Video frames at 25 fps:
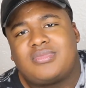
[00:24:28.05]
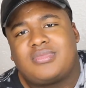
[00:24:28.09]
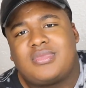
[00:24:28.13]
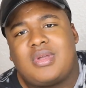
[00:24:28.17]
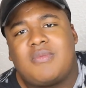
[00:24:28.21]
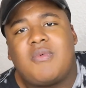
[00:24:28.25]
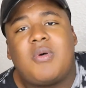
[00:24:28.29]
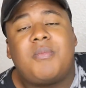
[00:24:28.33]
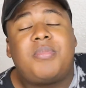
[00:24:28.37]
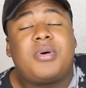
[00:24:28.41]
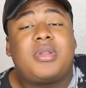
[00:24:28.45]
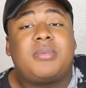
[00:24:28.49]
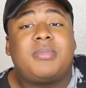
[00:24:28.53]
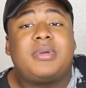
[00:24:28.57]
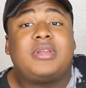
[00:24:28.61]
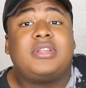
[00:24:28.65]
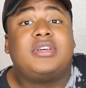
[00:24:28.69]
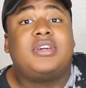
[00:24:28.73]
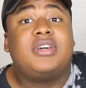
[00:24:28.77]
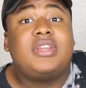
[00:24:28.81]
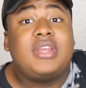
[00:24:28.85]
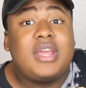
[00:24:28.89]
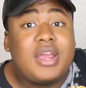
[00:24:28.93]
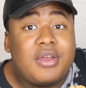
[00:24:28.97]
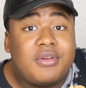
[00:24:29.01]
They won't put them in
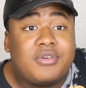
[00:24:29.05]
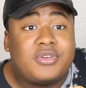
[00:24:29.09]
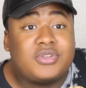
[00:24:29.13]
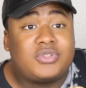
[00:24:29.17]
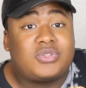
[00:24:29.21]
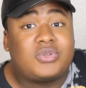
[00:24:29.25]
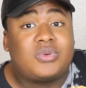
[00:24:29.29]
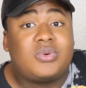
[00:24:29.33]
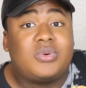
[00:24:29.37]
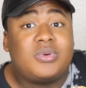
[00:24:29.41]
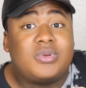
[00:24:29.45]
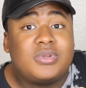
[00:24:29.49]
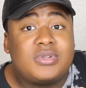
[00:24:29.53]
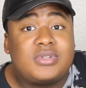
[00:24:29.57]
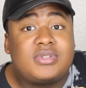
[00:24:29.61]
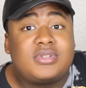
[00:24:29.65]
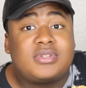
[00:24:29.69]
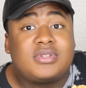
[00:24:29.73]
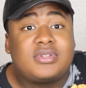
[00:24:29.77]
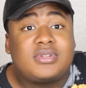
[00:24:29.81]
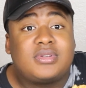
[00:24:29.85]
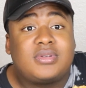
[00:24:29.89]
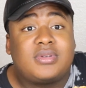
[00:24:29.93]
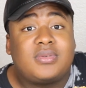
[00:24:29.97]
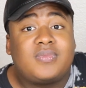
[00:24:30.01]
good area
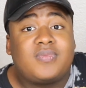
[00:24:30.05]
schools.